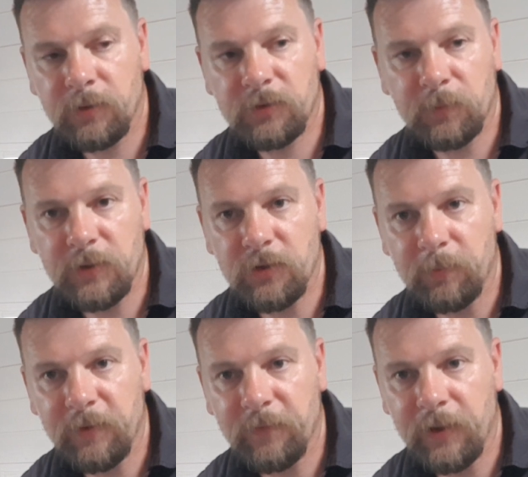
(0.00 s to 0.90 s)
a sweet shop
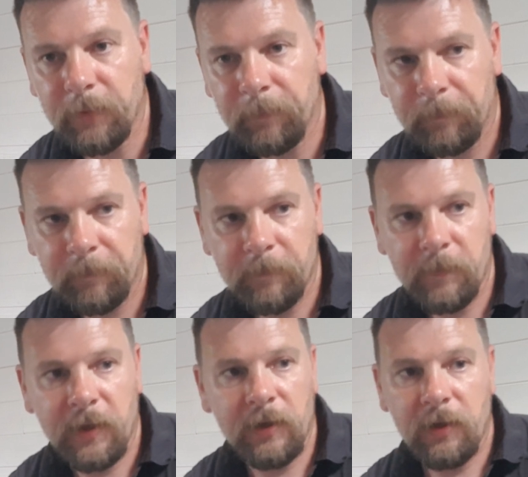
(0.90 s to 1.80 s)
in the van
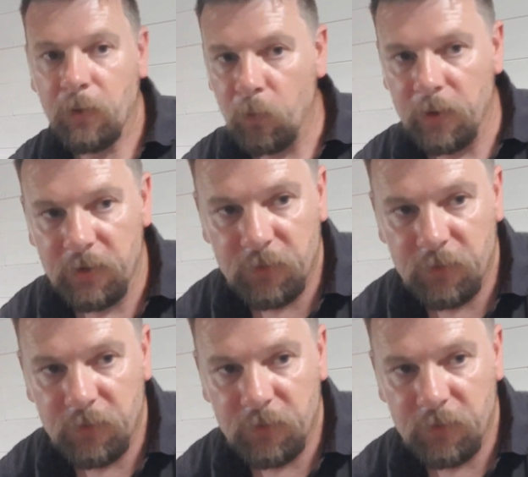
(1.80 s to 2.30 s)
with a